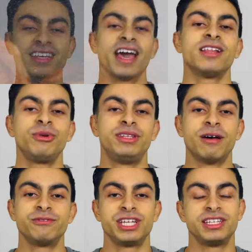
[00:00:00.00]
calorie
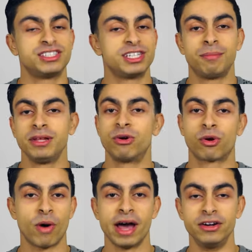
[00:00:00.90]
deficit is simply
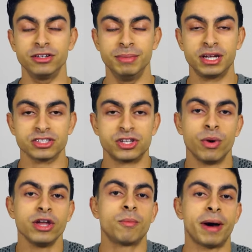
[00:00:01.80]
required, because the
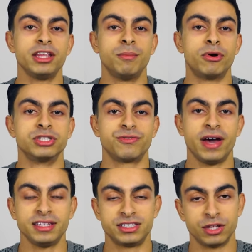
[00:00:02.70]
way your body burns
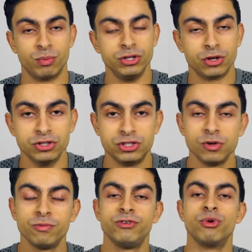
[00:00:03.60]
fat is that when you
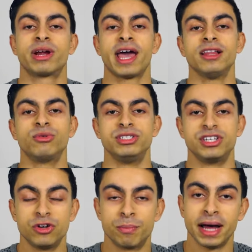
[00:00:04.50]
consume fewer calories
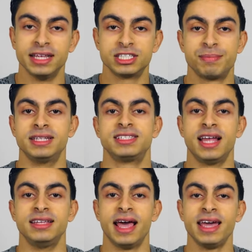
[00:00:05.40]
than your body expends in
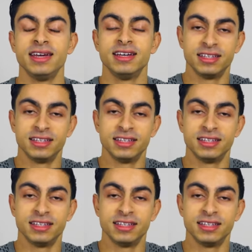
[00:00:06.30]
a day,